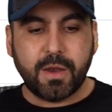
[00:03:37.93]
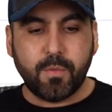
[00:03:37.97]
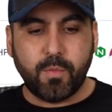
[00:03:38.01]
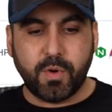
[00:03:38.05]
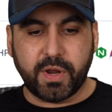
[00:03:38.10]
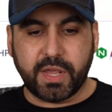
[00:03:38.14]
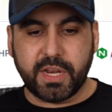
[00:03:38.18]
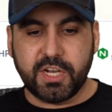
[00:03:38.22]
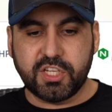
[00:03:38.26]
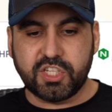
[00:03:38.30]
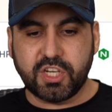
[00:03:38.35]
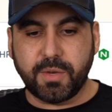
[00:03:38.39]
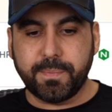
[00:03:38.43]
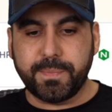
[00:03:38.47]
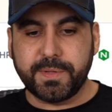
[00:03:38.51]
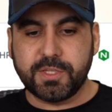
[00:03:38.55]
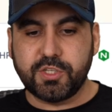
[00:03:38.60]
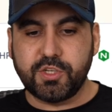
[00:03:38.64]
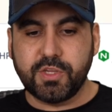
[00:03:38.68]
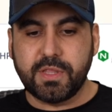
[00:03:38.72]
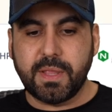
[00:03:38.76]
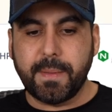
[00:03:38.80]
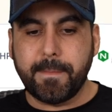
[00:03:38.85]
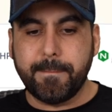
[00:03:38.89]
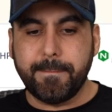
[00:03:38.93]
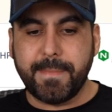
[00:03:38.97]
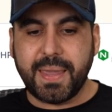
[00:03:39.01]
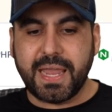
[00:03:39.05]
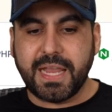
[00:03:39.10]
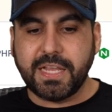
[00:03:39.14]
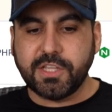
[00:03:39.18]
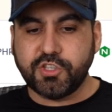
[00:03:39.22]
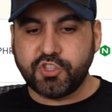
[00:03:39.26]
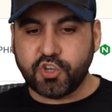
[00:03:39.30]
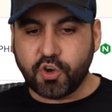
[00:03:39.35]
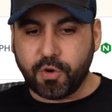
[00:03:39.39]
We're going to jump into the
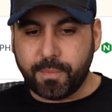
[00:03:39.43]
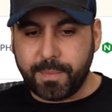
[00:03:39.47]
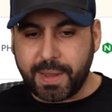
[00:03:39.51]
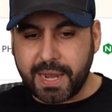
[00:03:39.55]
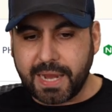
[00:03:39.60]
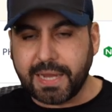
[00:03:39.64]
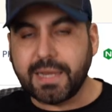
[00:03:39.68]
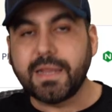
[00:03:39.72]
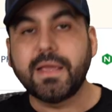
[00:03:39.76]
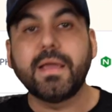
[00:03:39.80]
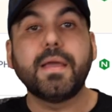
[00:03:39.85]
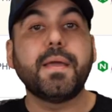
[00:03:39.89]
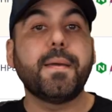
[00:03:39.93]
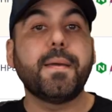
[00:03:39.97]
main domain.